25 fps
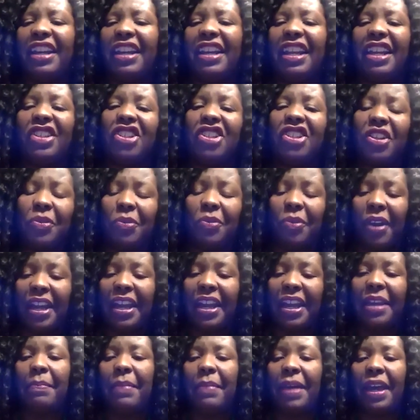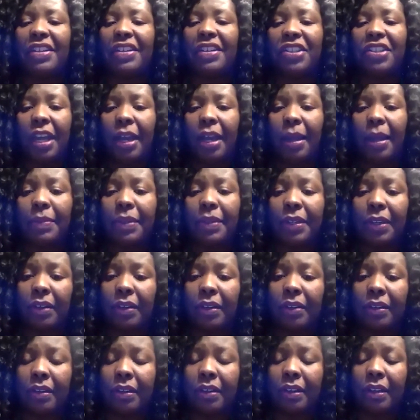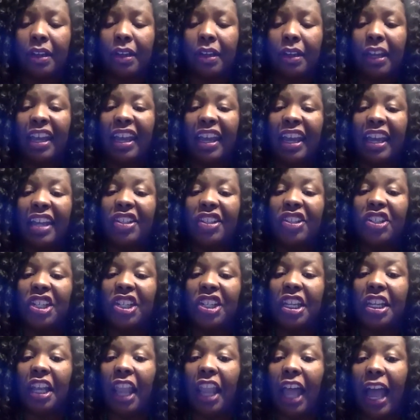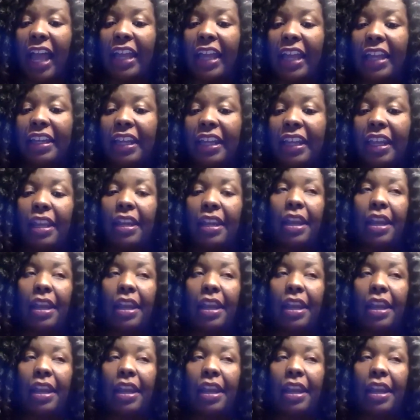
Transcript: that she read my chapter and she oh, liked it.